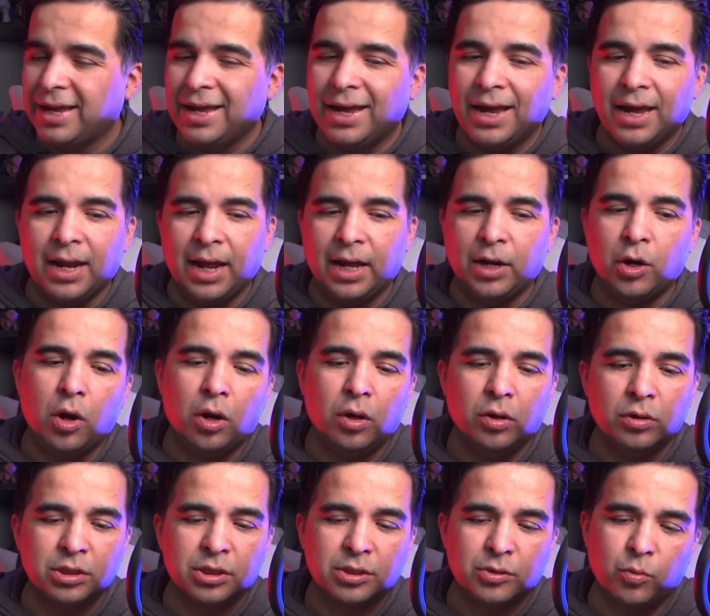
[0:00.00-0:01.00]
And I know it
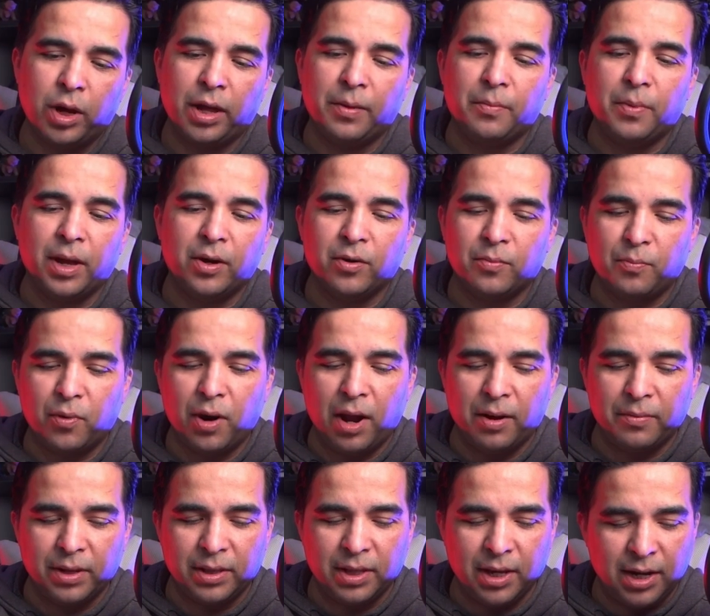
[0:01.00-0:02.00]
looks way better
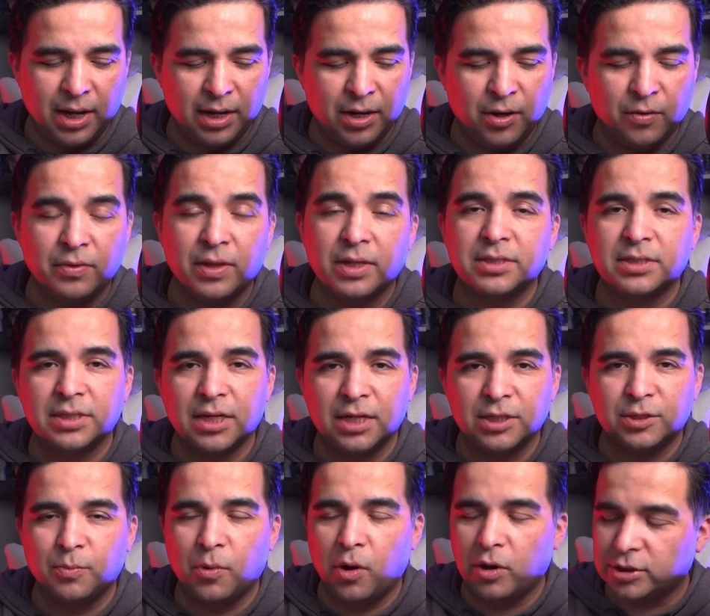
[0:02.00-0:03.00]
probably than any of these
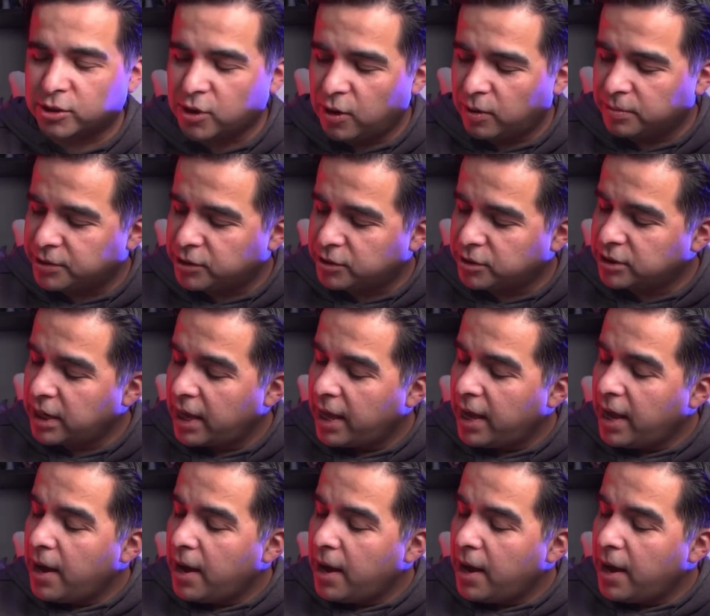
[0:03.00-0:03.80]
smaller sculptures.